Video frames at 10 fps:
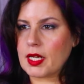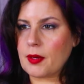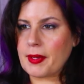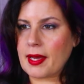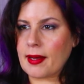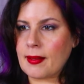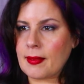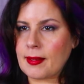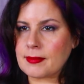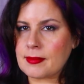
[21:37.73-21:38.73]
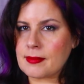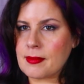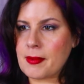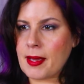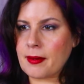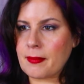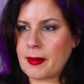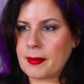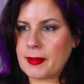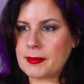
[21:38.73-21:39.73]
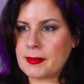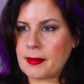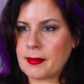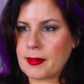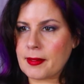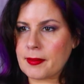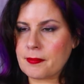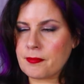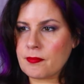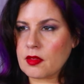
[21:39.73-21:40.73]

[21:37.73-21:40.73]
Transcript: And we got Colossus in the background I saw there.